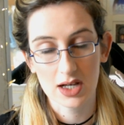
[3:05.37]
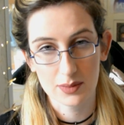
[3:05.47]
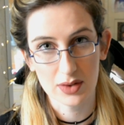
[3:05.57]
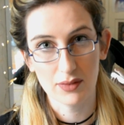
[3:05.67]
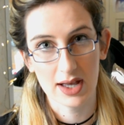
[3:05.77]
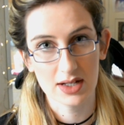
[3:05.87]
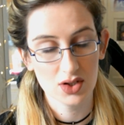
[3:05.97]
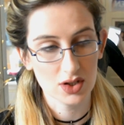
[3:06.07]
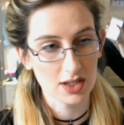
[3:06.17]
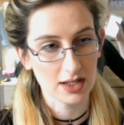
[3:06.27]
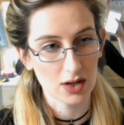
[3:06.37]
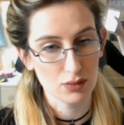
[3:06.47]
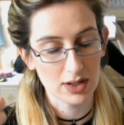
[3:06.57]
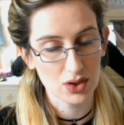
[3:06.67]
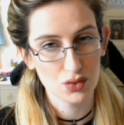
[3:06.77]
be red, just like a
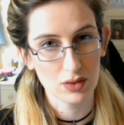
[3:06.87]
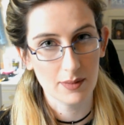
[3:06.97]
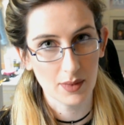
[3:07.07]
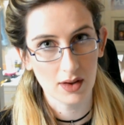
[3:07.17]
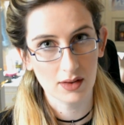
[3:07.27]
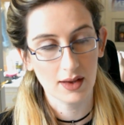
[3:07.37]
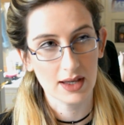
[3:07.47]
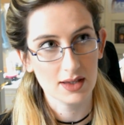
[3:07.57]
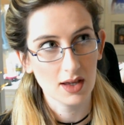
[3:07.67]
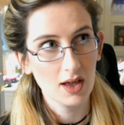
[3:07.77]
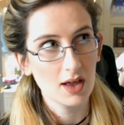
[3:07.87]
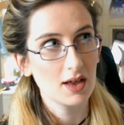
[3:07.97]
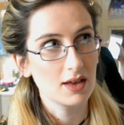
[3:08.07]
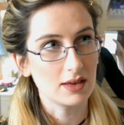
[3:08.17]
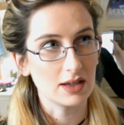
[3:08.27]
red trim on like
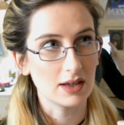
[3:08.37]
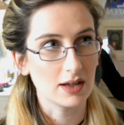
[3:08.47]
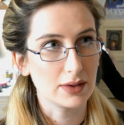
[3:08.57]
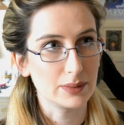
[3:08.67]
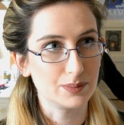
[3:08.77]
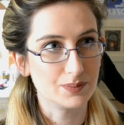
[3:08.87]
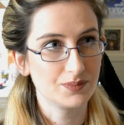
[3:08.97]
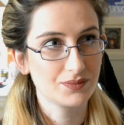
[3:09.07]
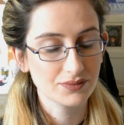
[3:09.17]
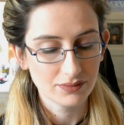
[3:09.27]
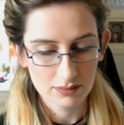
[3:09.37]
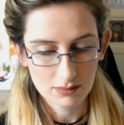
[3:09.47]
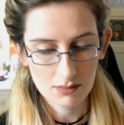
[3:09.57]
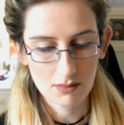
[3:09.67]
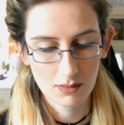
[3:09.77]
the,
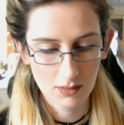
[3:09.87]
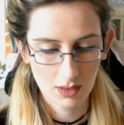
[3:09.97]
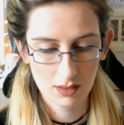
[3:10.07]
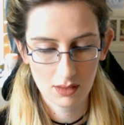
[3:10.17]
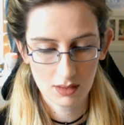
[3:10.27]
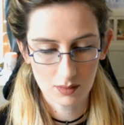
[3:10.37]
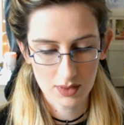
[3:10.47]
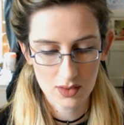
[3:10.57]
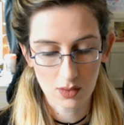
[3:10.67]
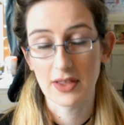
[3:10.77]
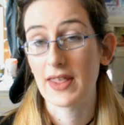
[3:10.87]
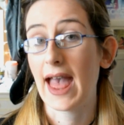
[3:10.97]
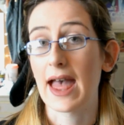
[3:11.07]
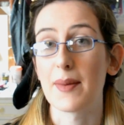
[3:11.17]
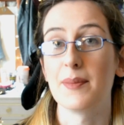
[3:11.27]
what do you call it, the
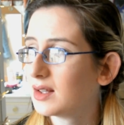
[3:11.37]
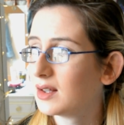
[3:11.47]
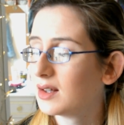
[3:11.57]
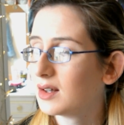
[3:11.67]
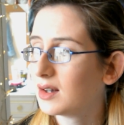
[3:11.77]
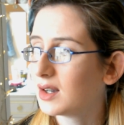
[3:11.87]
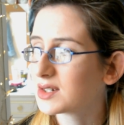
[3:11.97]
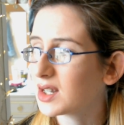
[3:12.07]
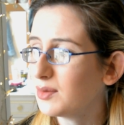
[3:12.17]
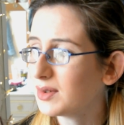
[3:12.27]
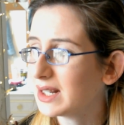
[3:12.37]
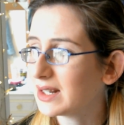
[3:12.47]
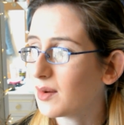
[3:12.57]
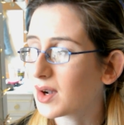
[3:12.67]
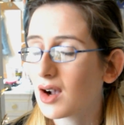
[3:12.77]
hem. I don't really
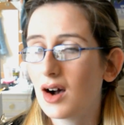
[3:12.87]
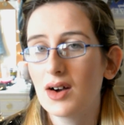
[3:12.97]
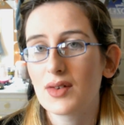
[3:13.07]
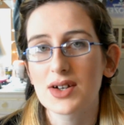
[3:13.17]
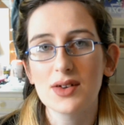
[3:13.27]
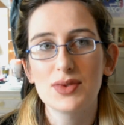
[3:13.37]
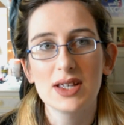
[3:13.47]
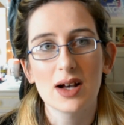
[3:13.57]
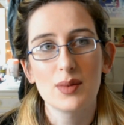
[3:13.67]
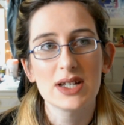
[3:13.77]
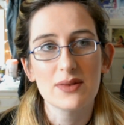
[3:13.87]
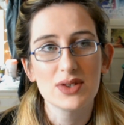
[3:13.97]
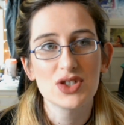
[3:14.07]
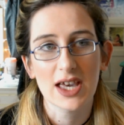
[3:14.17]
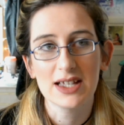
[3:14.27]
know, I don't think I would even
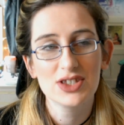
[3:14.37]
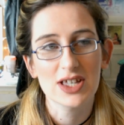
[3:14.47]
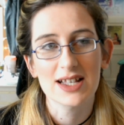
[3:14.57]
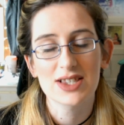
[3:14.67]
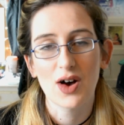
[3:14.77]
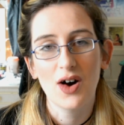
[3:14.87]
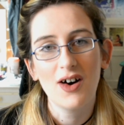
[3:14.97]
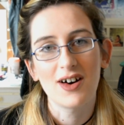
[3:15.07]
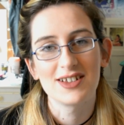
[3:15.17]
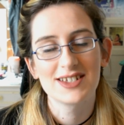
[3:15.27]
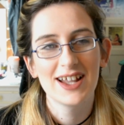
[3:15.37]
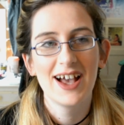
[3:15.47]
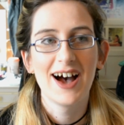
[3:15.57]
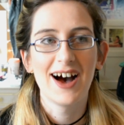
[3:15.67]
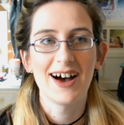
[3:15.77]
change it, it's hard.
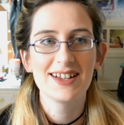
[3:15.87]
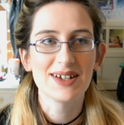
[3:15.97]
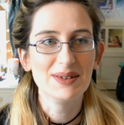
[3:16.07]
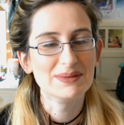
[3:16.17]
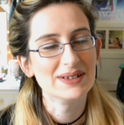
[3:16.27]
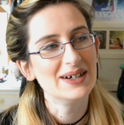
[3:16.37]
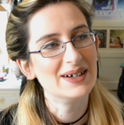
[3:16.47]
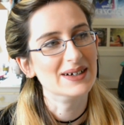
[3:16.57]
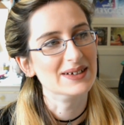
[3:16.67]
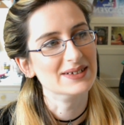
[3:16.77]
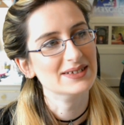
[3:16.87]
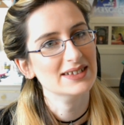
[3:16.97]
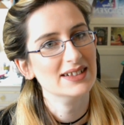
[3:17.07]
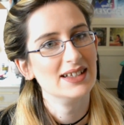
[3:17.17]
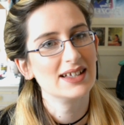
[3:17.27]
I don't know,
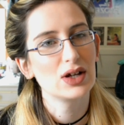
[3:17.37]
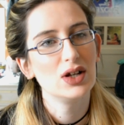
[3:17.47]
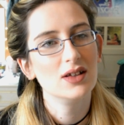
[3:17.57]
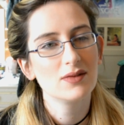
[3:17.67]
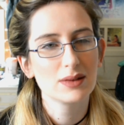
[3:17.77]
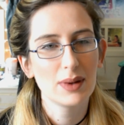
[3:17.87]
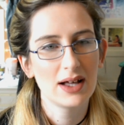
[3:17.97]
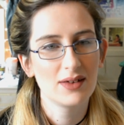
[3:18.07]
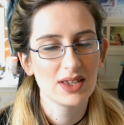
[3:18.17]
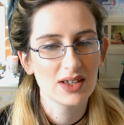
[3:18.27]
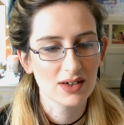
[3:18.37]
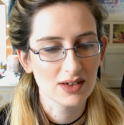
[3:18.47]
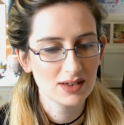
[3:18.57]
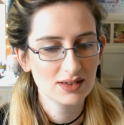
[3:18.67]
like I love them how they are.